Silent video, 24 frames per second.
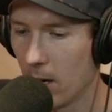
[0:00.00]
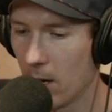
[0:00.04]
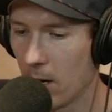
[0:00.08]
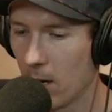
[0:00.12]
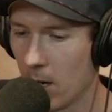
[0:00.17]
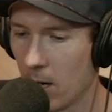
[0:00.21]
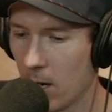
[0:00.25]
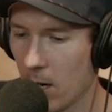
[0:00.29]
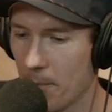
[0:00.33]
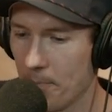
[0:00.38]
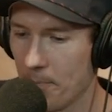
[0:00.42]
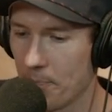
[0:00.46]

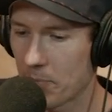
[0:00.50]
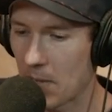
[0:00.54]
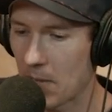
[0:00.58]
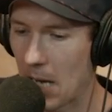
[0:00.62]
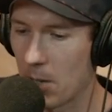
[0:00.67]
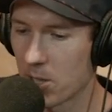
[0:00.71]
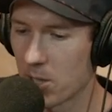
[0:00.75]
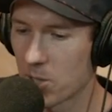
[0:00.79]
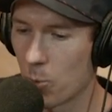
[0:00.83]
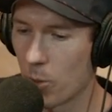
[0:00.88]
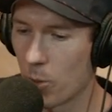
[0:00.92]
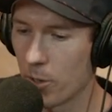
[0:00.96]
Um,
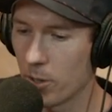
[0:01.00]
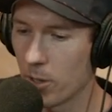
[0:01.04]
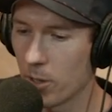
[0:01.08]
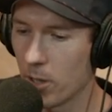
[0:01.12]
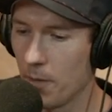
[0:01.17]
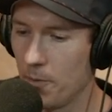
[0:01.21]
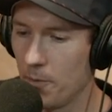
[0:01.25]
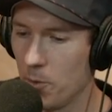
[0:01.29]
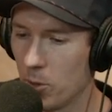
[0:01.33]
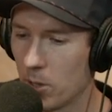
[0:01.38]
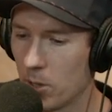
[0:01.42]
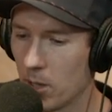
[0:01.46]
I was wondering
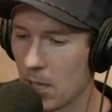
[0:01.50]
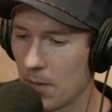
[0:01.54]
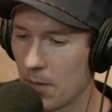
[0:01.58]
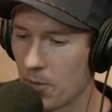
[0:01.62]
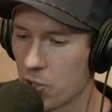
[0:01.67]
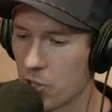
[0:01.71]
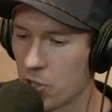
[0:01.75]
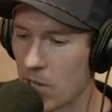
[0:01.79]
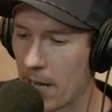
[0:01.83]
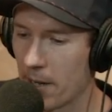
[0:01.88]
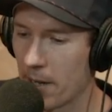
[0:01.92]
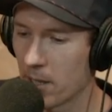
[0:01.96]
if you could give a
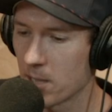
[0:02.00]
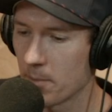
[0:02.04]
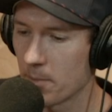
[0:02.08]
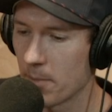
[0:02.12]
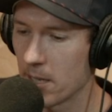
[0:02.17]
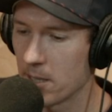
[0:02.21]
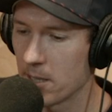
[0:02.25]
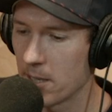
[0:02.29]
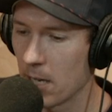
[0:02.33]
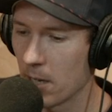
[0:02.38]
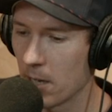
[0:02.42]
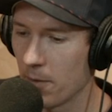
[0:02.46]
shout out to
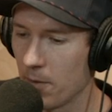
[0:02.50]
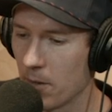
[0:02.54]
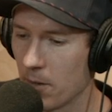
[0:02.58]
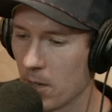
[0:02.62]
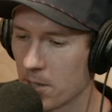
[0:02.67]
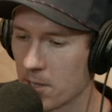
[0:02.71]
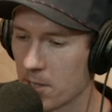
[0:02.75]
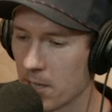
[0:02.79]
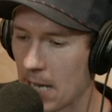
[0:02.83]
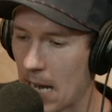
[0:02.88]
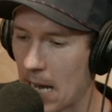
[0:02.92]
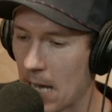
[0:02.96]
my dank
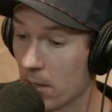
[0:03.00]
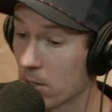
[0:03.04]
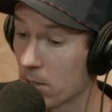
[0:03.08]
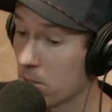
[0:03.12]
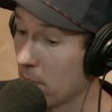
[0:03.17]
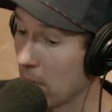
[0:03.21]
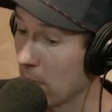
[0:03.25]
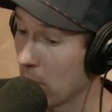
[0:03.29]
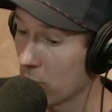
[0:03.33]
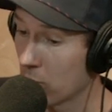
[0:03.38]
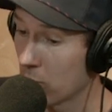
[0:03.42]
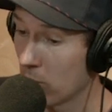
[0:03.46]
fiance,
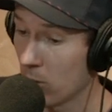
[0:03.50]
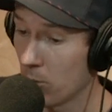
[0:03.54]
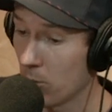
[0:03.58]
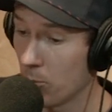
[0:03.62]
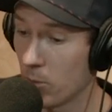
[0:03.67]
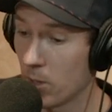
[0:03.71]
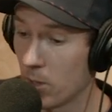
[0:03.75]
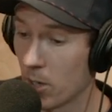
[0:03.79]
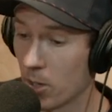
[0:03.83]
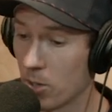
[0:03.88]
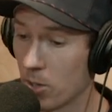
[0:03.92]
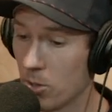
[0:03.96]
Alexandra.
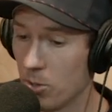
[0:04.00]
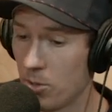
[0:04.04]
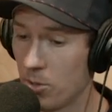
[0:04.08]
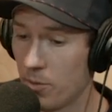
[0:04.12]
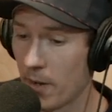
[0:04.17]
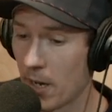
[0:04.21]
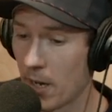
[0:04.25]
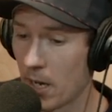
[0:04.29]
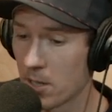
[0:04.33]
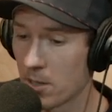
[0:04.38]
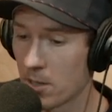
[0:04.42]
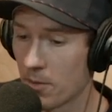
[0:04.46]
We are huge
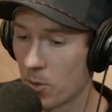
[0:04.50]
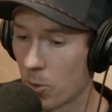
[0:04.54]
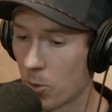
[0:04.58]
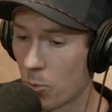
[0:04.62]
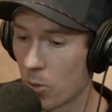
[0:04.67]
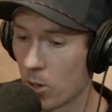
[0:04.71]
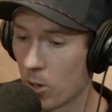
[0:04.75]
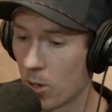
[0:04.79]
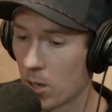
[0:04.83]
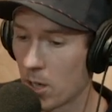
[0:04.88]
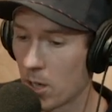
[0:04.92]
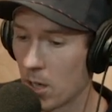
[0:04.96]
fans of your
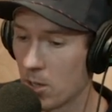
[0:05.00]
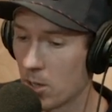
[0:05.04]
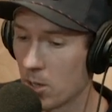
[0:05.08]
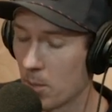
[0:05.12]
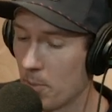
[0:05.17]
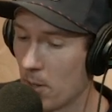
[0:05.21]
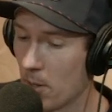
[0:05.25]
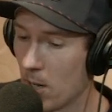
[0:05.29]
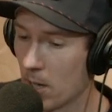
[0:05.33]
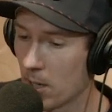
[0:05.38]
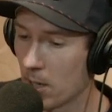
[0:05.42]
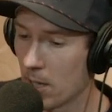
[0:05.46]
work and your
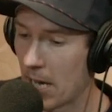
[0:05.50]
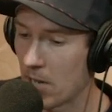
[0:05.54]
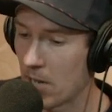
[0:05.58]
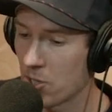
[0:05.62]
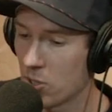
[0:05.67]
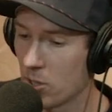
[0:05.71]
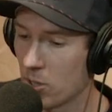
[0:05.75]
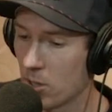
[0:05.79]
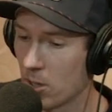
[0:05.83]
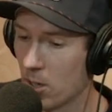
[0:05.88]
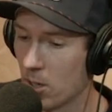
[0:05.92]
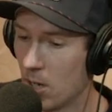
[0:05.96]
pod
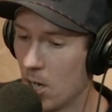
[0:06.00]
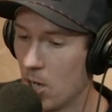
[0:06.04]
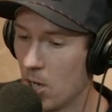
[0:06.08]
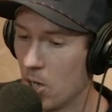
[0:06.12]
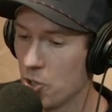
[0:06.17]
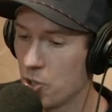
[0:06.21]
last year.